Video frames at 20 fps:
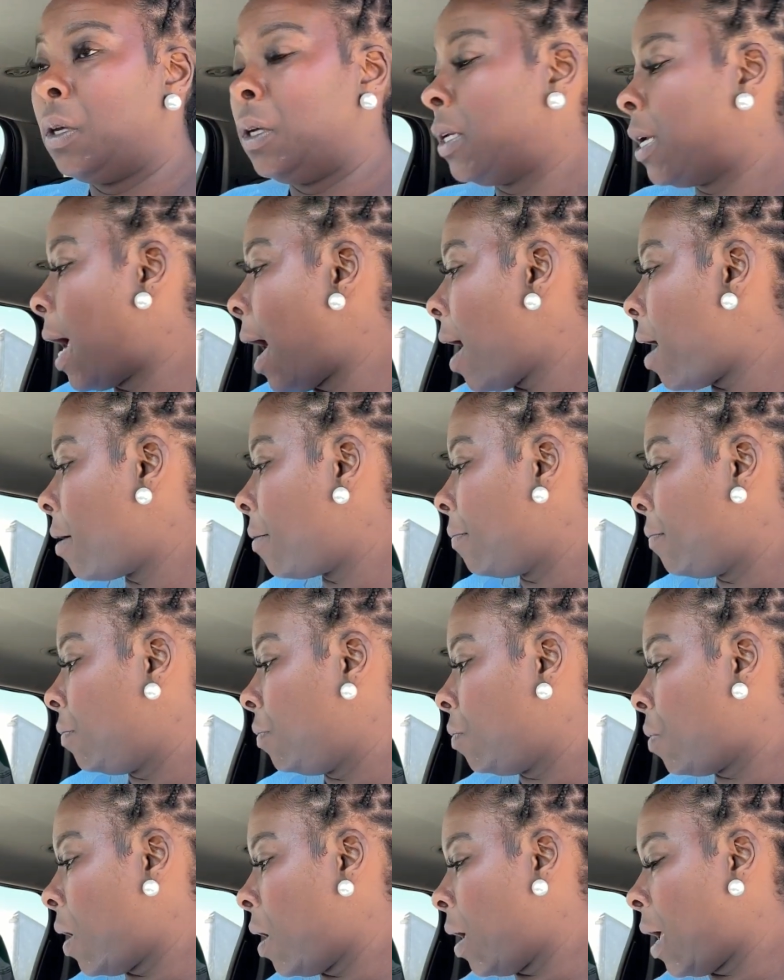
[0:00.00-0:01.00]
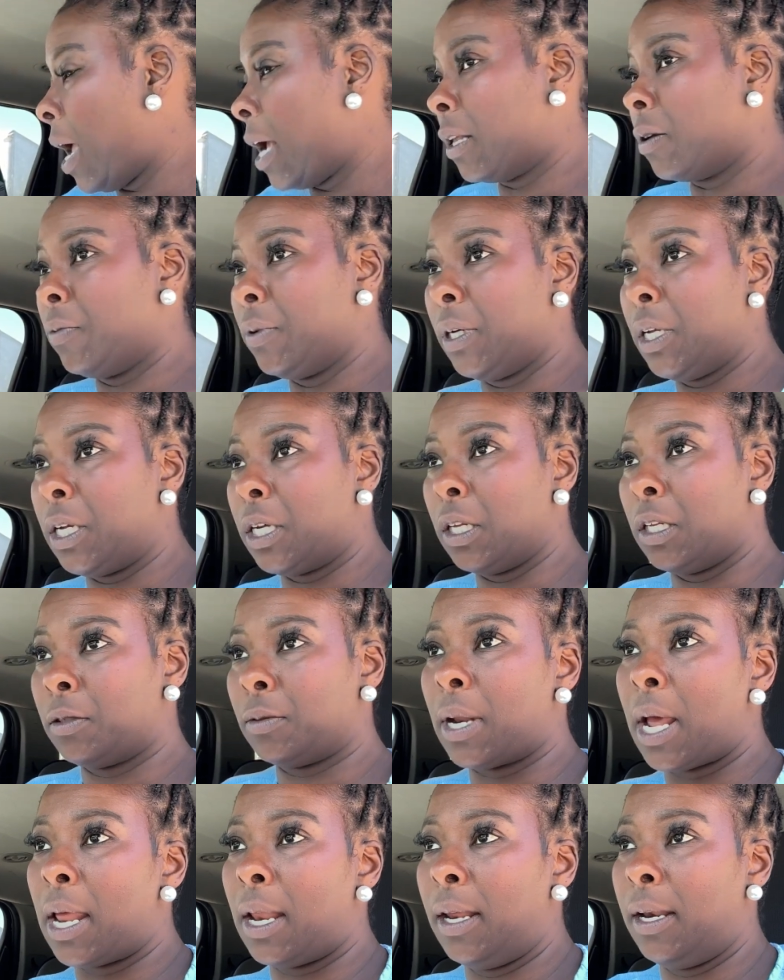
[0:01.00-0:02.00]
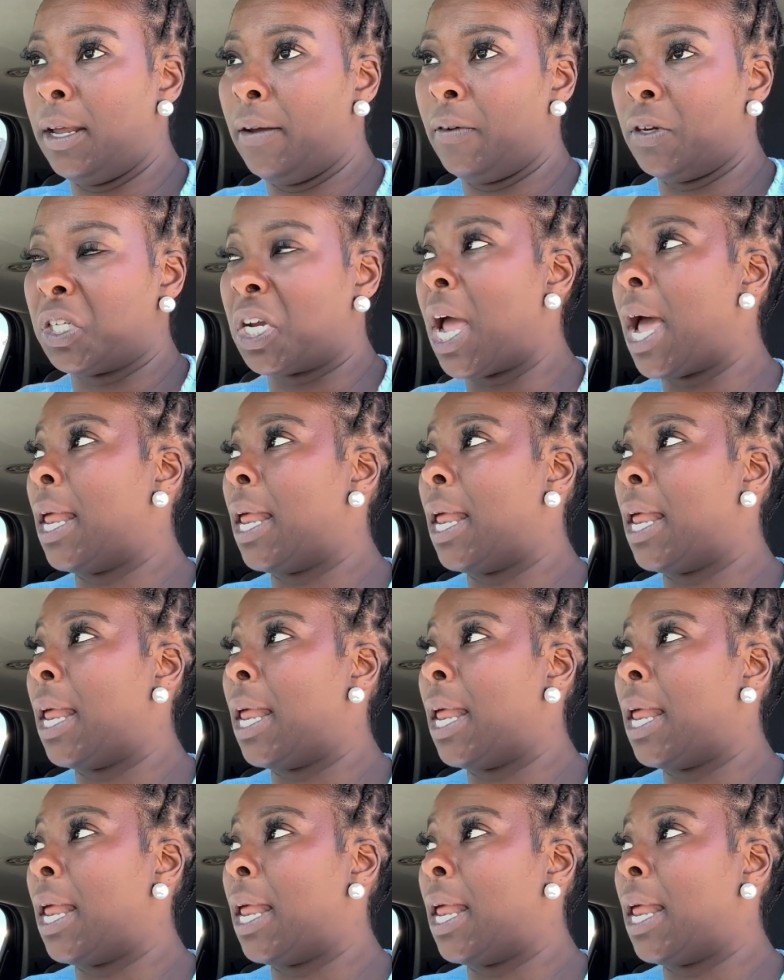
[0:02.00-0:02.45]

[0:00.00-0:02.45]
Y'all it's ridiculous and all that different